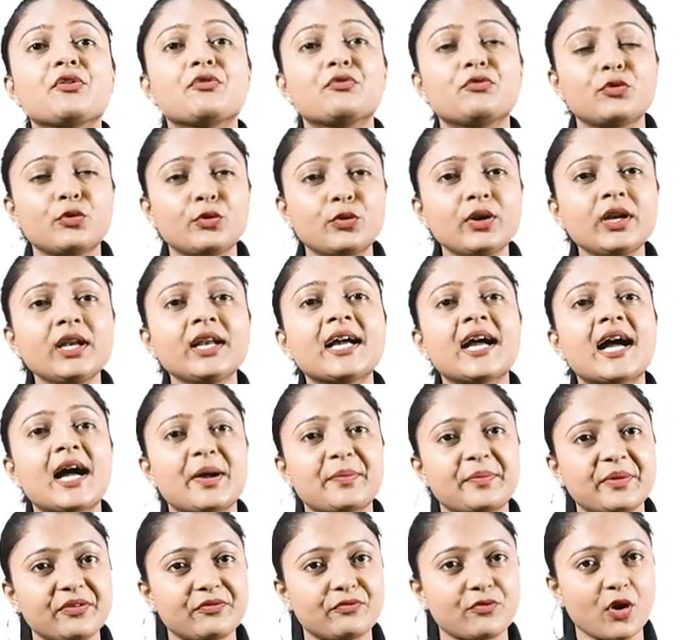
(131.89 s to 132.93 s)
Wool
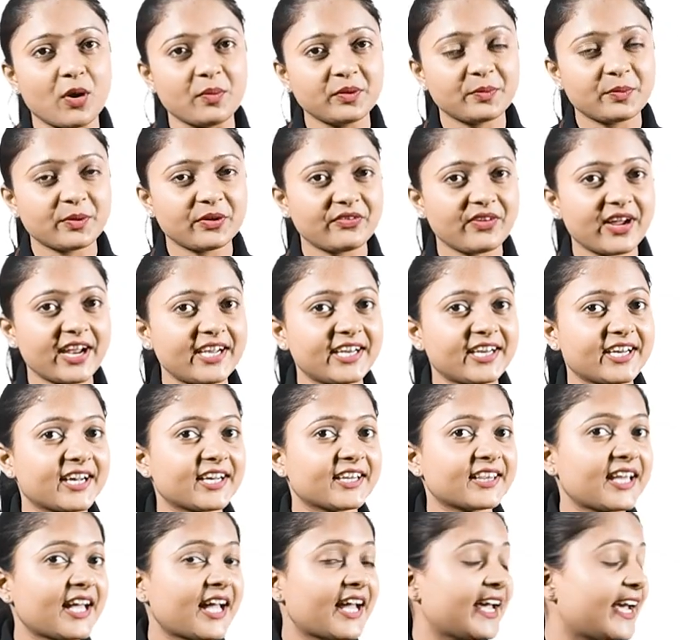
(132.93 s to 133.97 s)
hame warmth provide
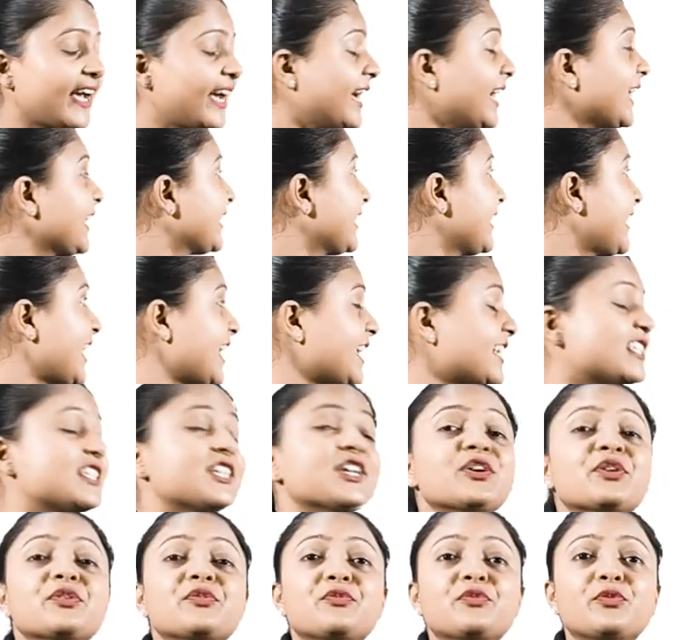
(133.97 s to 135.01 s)
karta hai.
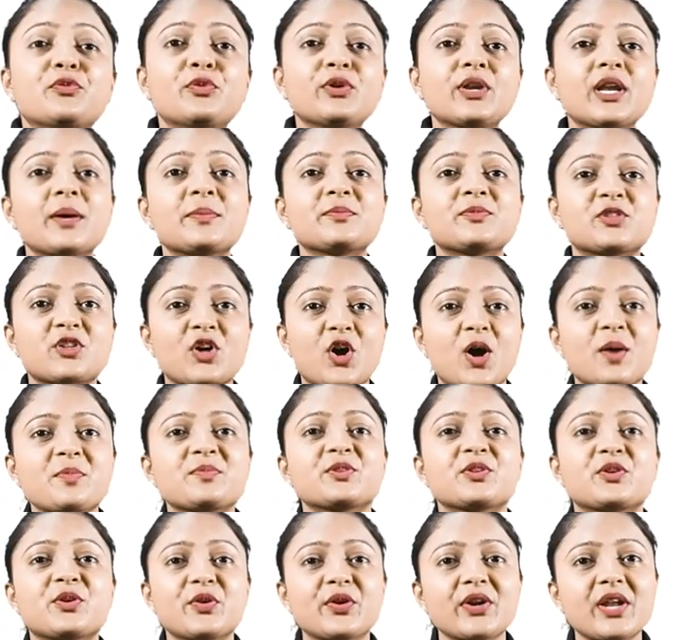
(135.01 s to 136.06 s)
Next, wool
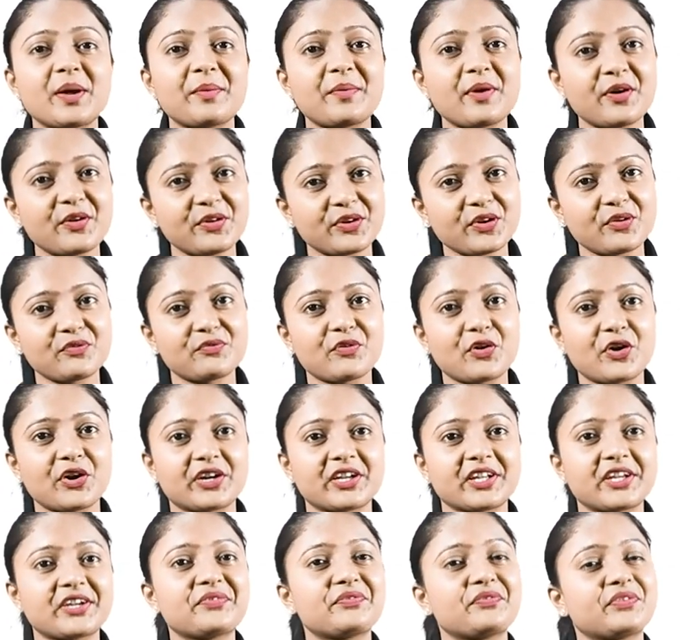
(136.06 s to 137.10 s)
absorbs good amount of
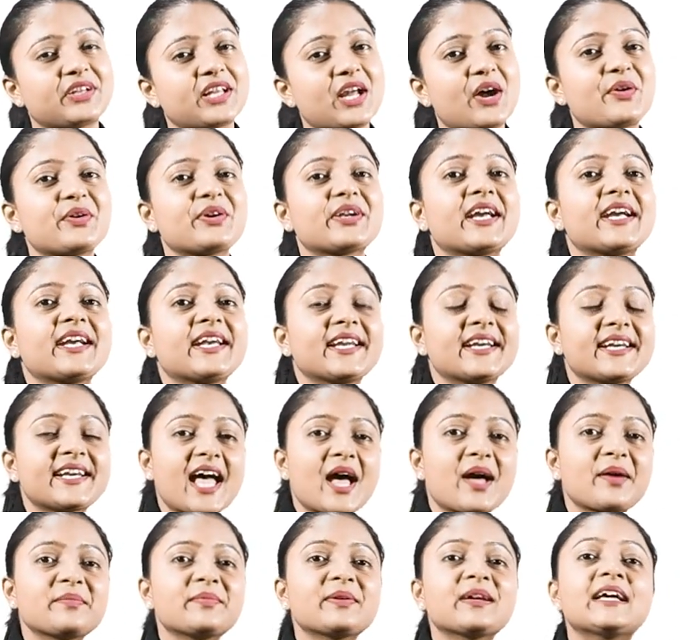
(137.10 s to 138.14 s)
water without getting
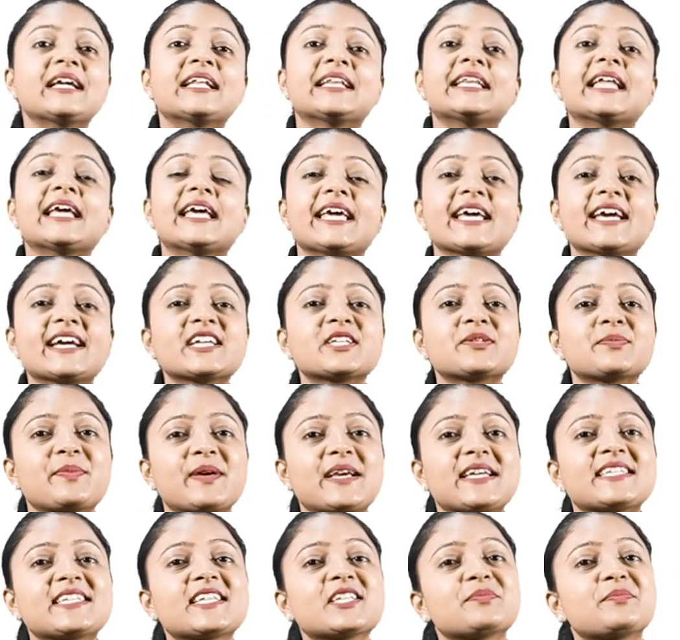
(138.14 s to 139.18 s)
damp. The air
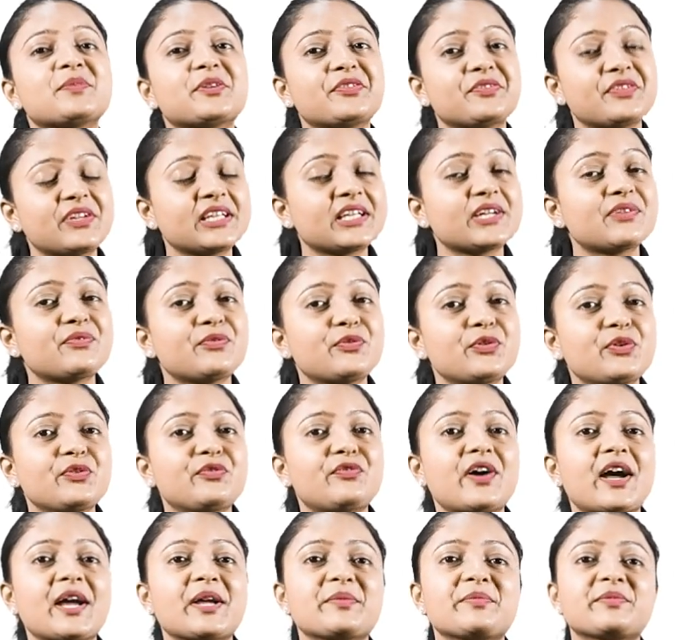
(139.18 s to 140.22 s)
spaces between the
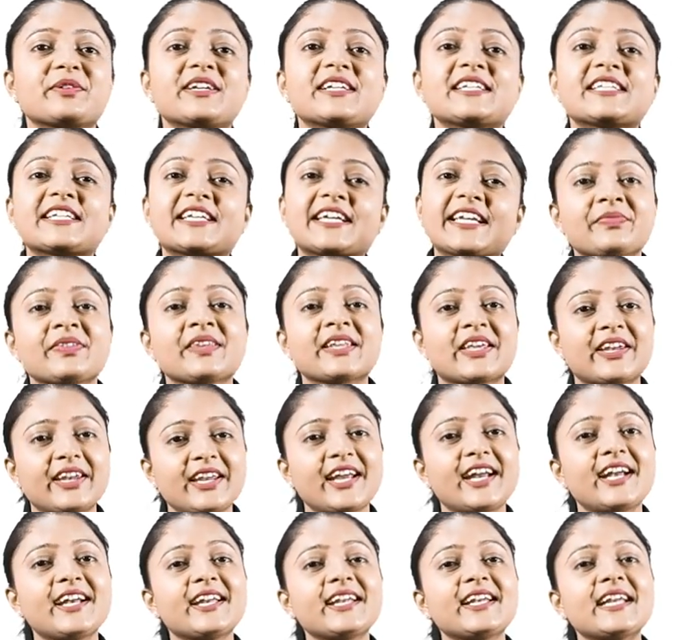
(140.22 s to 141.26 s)
wool fibers
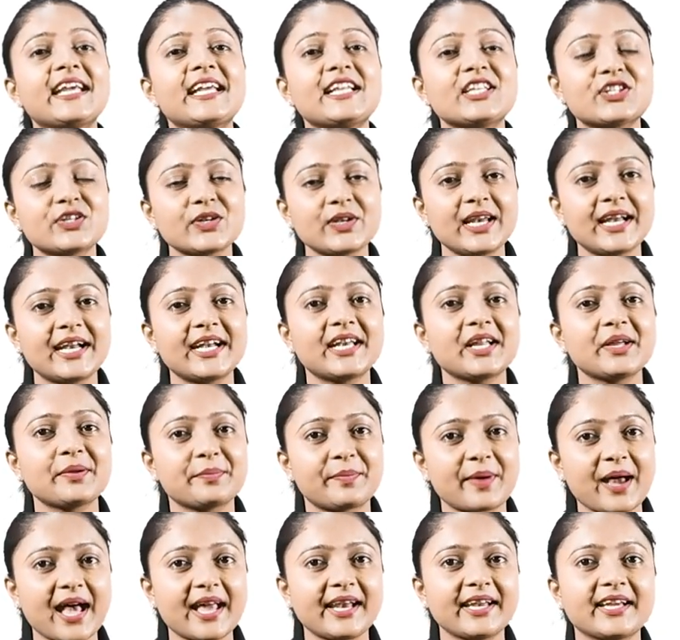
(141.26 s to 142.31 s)
create an
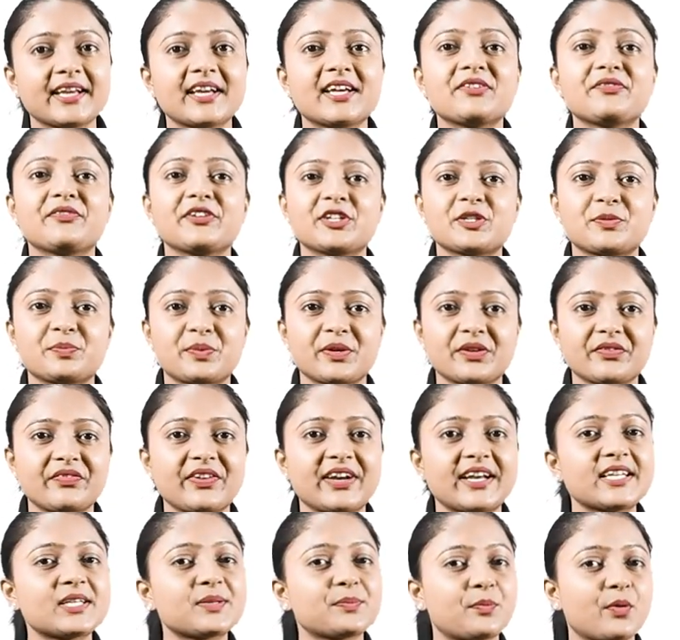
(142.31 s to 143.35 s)
insulating barrier which
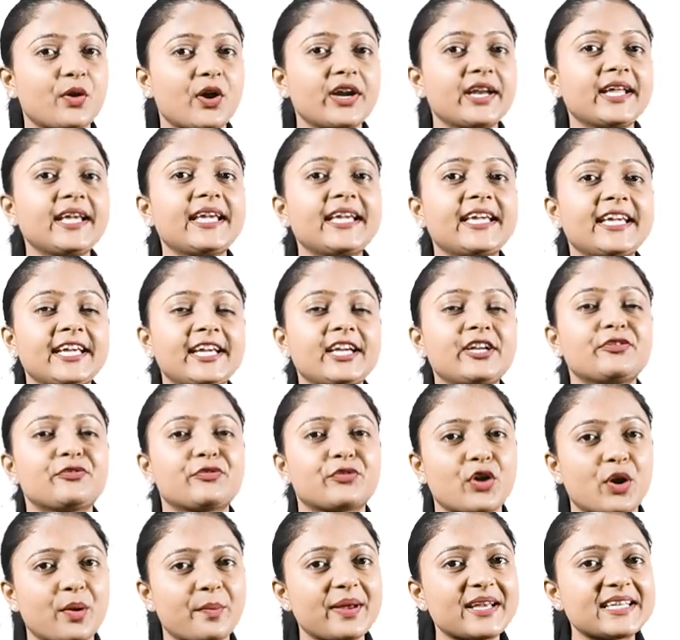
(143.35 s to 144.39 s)
prevents body heat
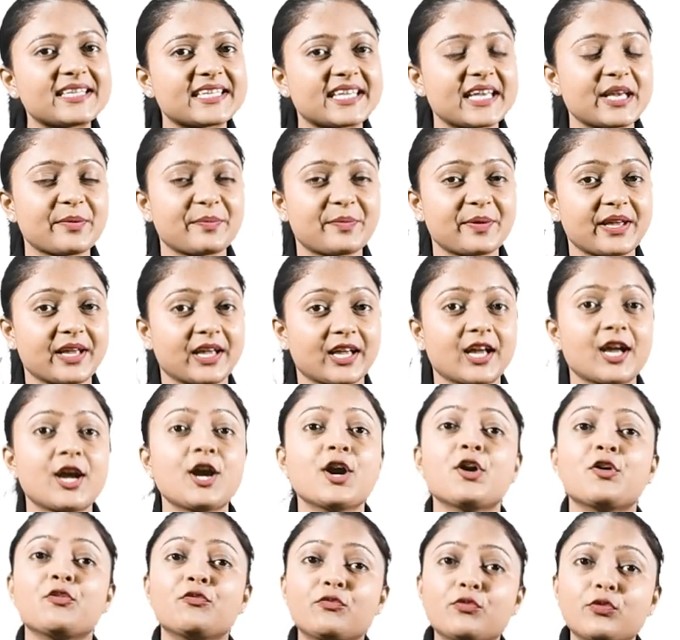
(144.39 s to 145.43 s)
from escaping.
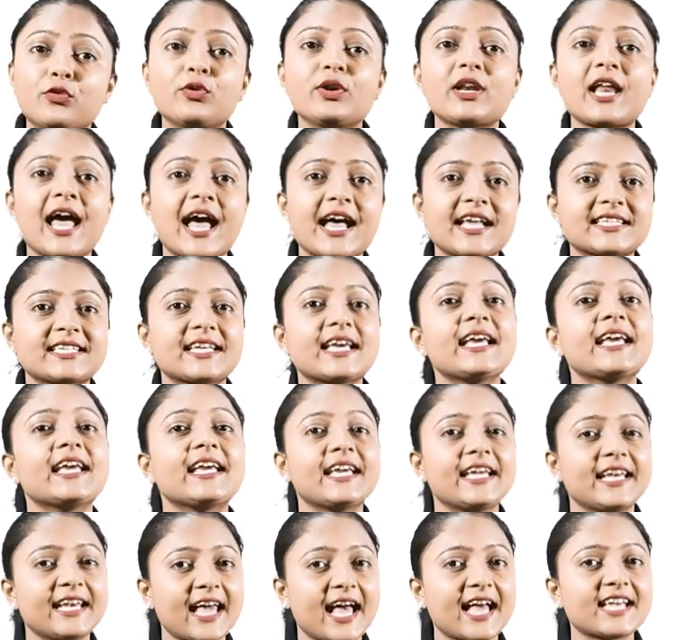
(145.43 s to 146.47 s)
Wool has an
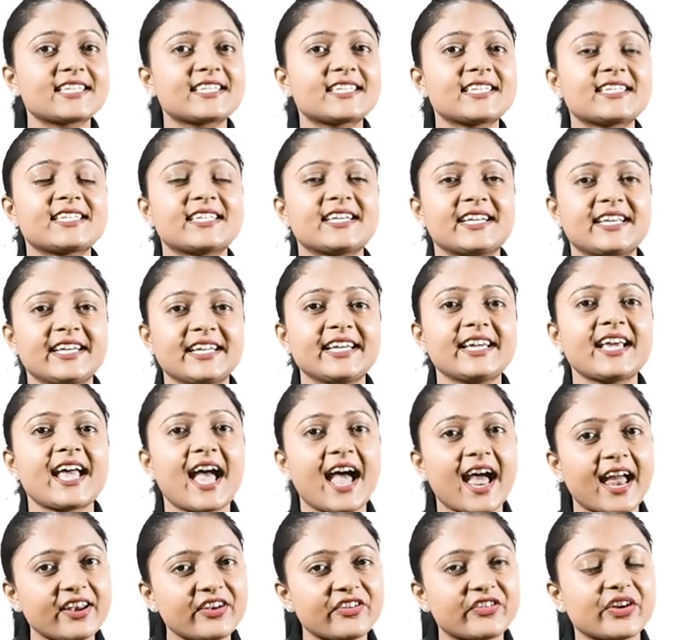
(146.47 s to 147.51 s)
elasticity
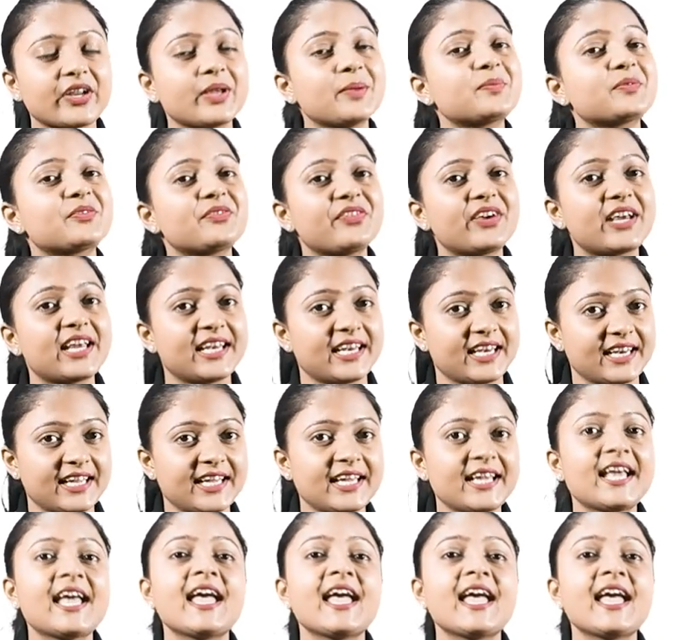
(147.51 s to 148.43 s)
and drapes well.